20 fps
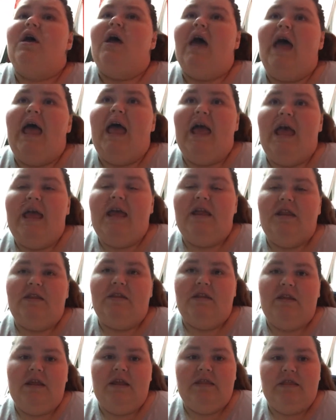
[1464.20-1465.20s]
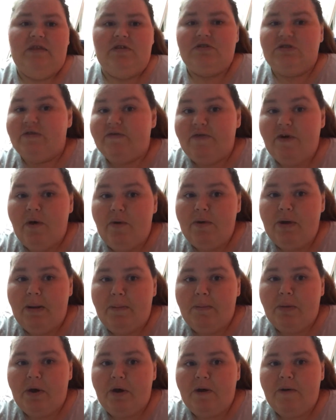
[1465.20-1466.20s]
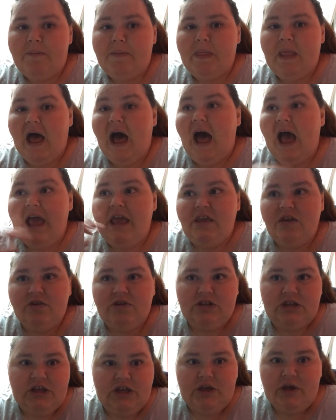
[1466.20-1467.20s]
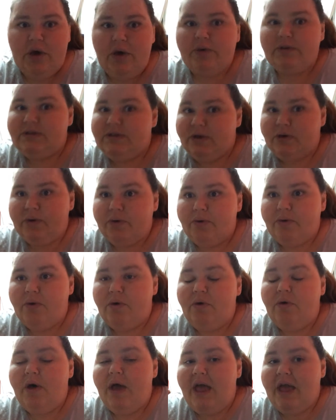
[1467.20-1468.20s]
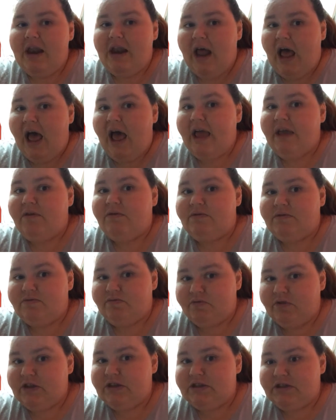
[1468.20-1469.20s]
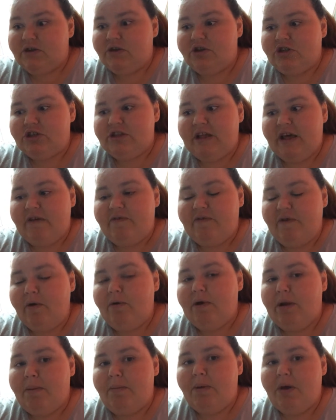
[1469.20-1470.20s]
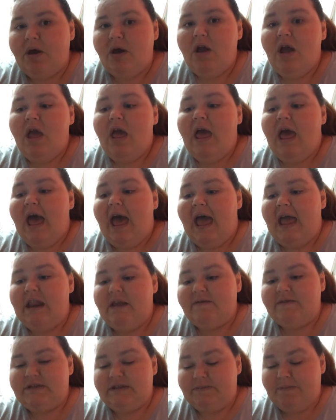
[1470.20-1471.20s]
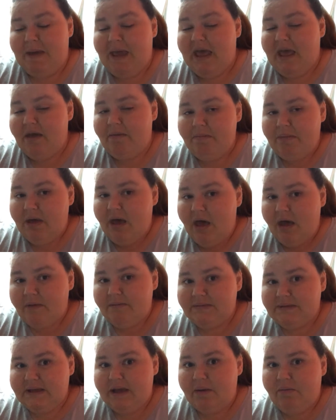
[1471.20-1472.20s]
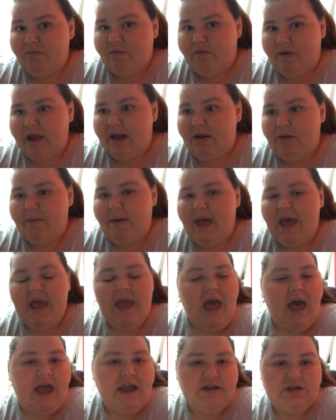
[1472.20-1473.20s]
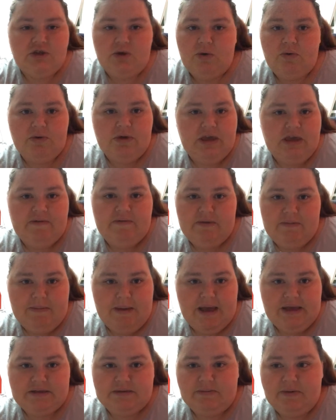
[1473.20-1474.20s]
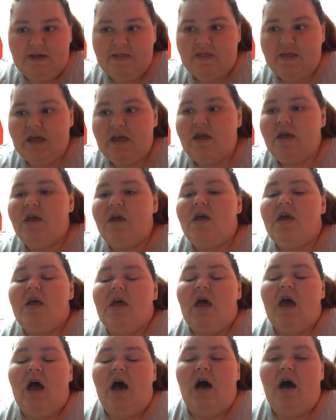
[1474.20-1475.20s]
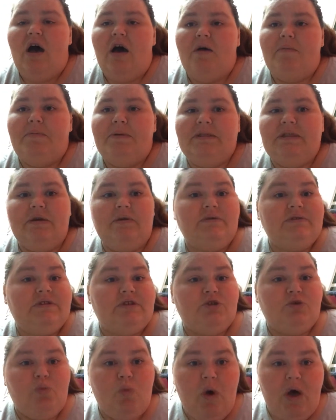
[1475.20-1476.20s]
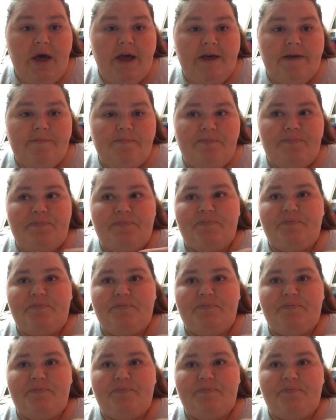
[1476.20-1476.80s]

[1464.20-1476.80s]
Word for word: and there's a phone number, I usually go to Google and I research that phone number. And if spam comes up right away, I don't even mess with it. Um, but there was this one.